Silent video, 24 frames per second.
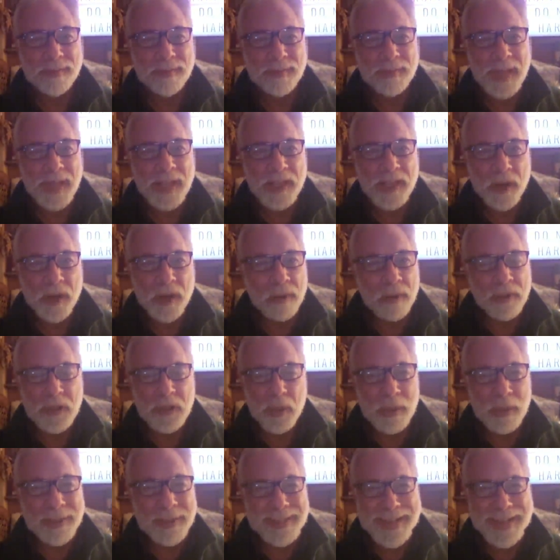And you don't
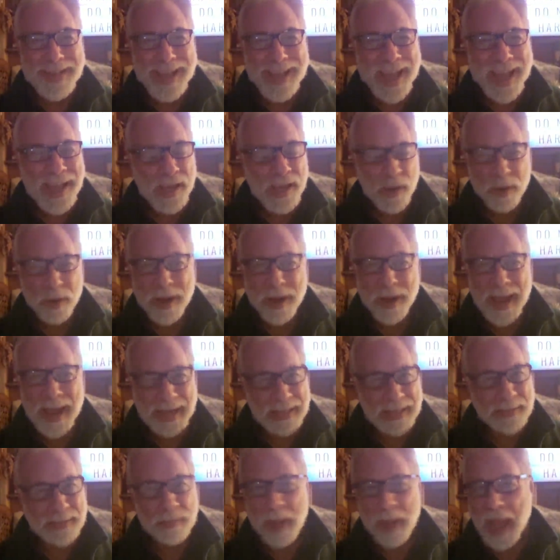do it to get your
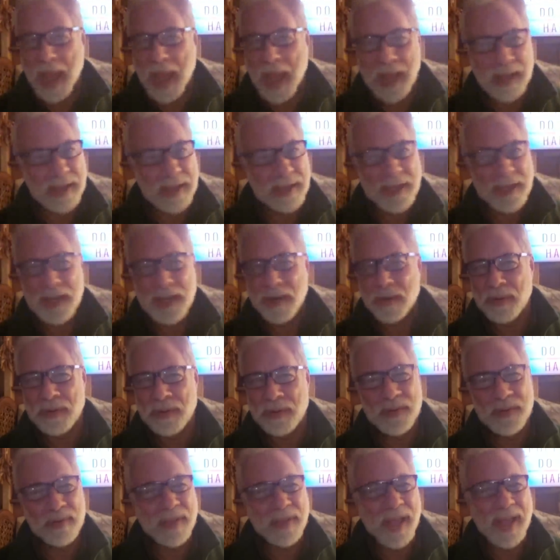ex back. You don't
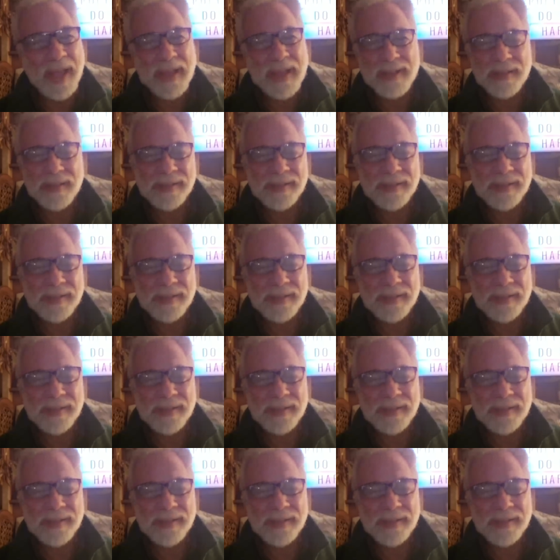do that.